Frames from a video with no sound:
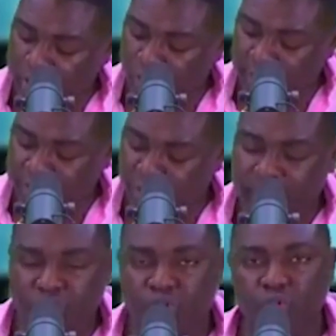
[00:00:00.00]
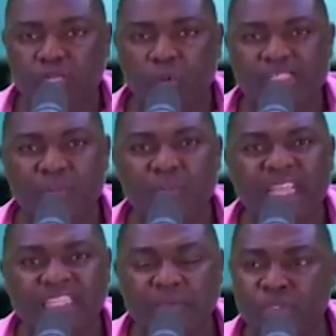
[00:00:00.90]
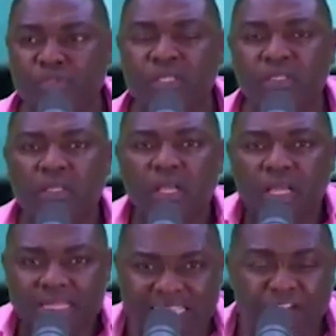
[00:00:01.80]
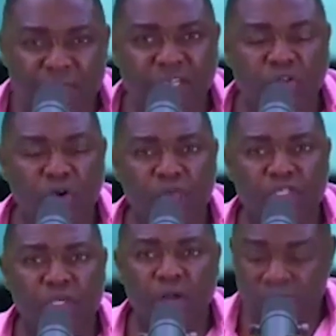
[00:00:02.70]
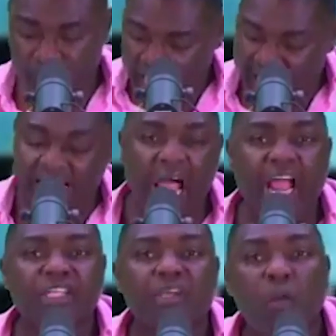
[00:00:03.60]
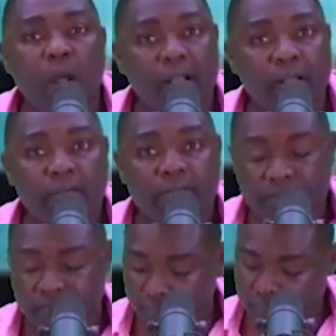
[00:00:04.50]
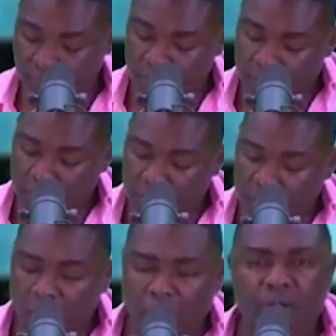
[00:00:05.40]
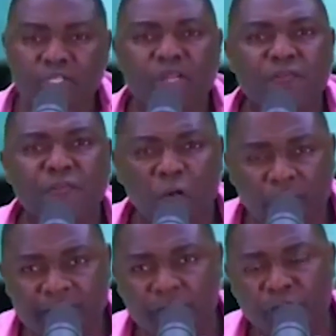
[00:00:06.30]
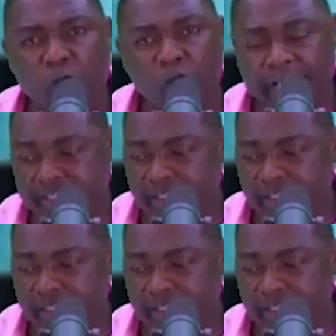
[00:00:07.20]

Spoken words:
2022, there was a meeting between government officials and Aisha Huang. On the 24th of August